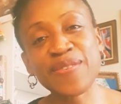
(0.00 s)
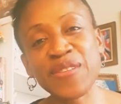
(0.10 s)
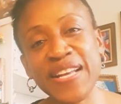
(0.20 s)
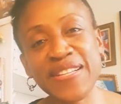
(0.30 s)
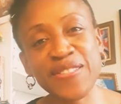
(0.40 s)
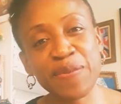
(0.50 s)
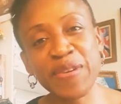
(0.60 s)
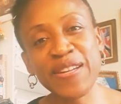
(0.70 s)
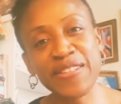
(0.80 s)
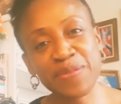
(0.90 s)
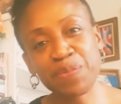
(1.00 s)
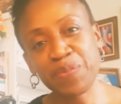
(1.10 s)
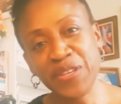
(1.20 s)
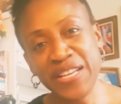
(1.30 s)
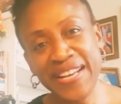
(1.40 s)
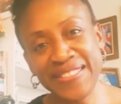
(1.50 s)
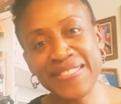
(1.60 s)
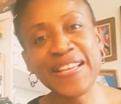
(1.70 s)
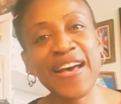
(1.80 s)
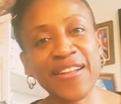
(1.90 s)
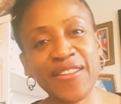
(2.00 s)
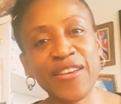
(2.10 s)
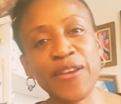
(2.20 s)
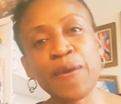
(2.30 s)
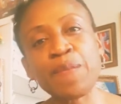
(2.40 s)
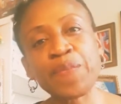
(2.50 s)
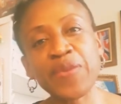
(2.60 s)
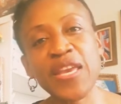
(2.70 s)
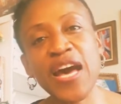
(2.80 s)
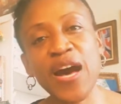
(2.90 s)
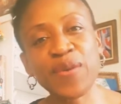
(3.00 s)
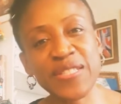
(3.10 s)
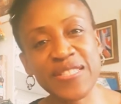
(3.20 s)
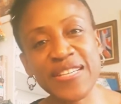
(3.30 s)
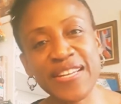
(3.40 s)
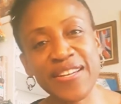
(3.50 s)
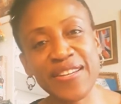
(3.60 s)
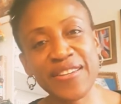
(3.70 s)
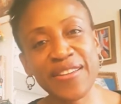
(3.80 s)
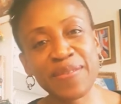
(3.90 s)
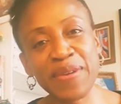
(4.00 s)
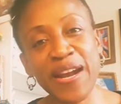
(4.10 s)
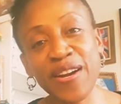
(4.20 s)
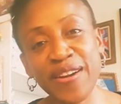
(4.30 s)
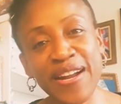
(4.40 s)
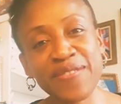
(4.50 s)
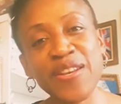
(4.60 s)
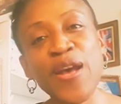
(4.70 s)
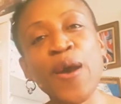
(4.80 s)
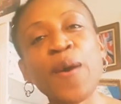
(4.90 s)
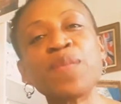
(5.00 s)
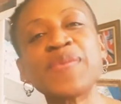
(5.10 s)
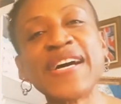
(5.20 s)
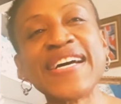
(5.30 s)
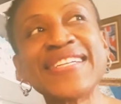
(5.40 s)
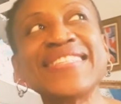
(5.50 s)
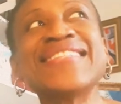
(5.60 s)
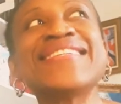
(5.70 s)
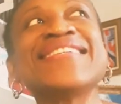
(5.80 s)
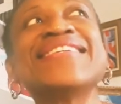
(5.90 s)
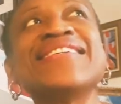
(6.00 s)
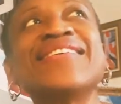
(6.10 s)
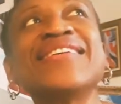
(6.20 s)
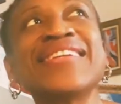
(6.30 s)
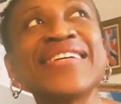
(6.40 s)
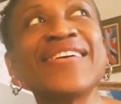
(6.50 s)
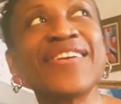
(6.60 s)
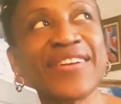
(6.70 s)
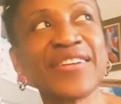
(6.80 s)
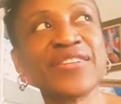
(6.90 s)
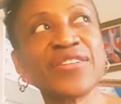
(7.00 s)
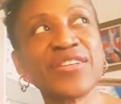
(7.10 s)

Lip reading: the answer may not be exactly how it's stated in the paragraph, but en